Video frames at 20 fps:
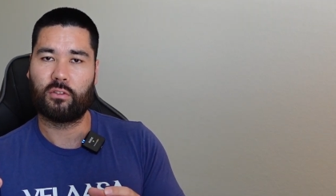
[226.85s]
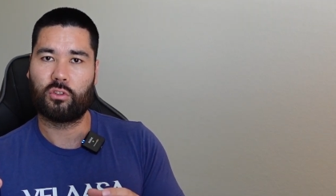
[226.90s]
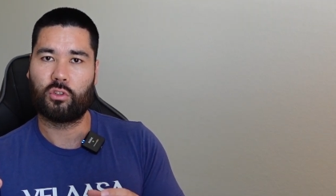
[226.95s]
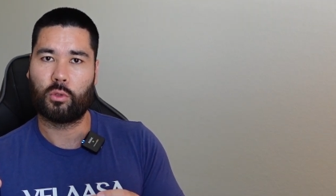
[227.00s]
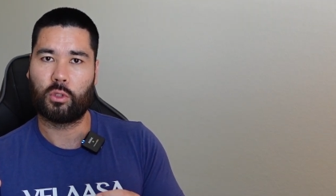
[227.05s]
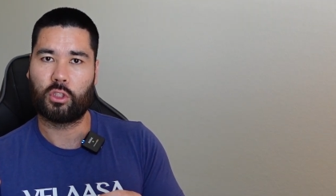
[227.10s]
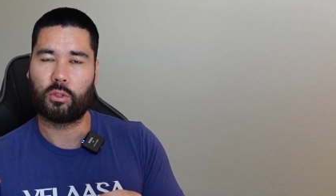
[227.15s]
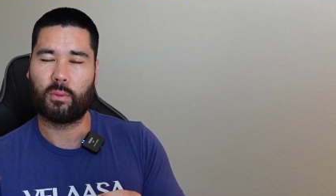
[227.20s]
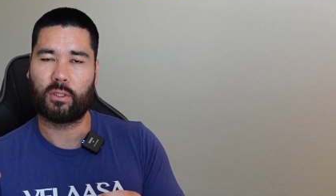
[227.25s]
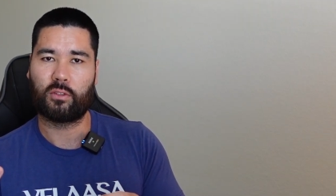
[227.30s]

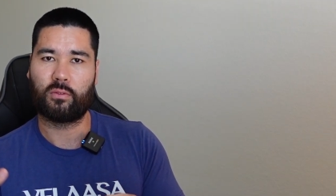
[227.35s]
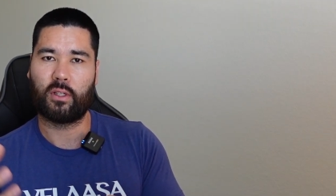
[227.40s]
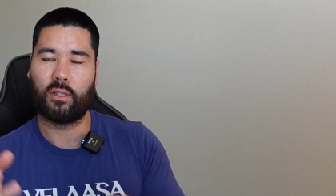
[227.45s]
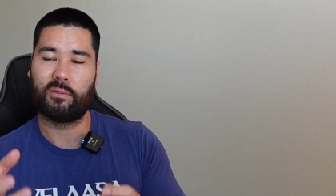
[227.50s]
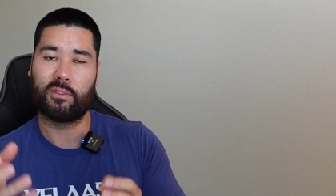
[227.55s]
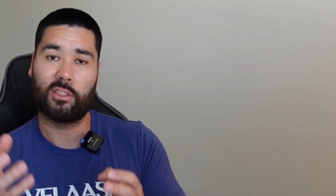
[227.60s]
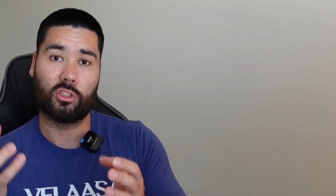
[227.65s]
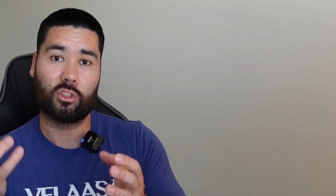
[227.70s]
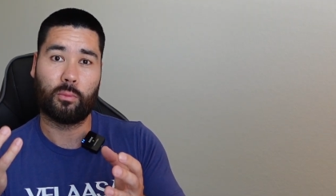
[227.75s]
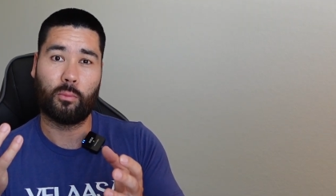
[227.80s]
twitch muscle
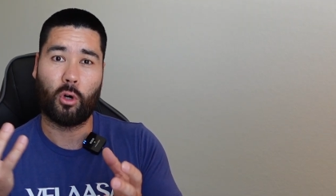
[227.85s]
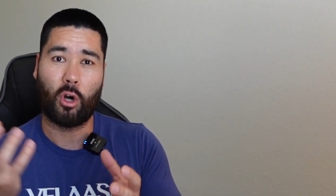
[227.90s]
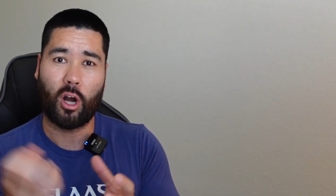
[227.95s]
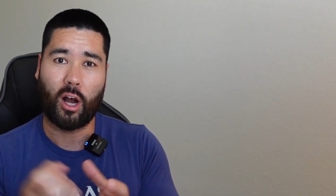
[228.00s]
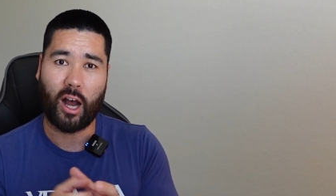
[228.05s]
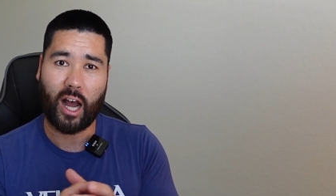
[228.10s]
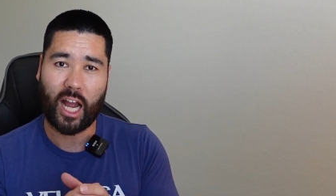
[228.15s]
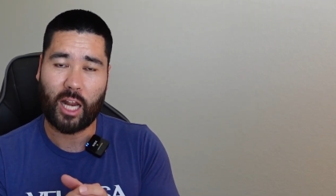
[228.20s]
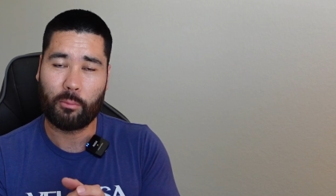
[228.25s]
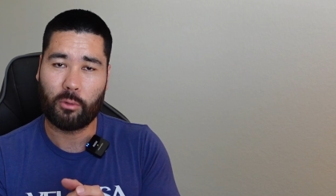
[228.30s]
fibers into more
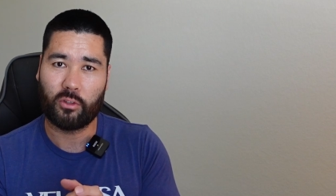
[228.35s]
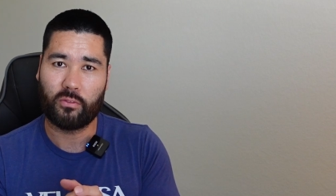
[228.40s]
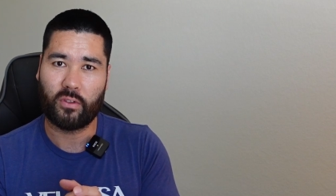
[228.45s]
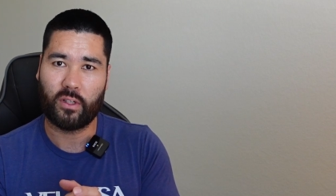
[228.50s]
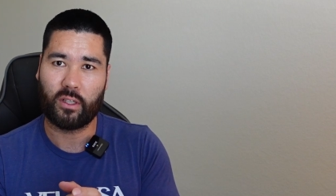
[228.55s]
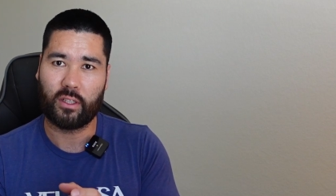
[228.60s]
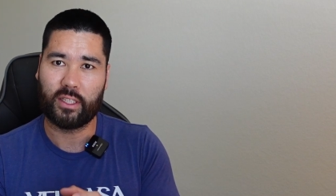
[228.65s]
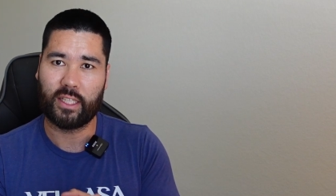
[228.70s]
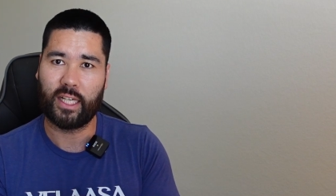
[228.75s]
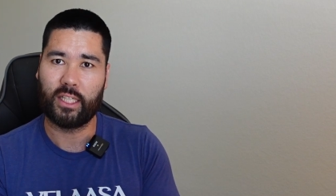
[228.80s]
hybrid
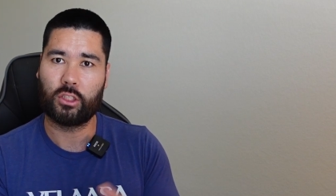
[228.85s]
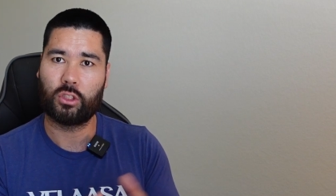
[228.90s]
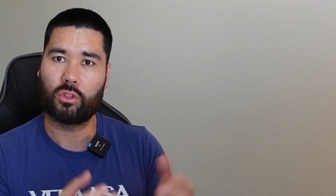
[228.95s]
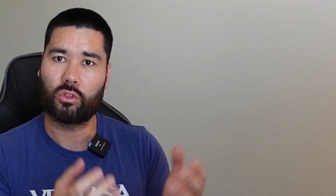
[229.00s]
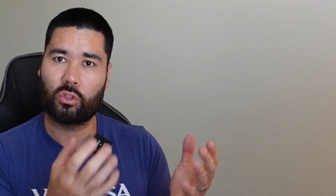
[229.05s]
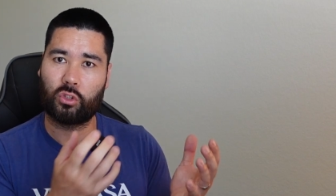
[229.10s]
variations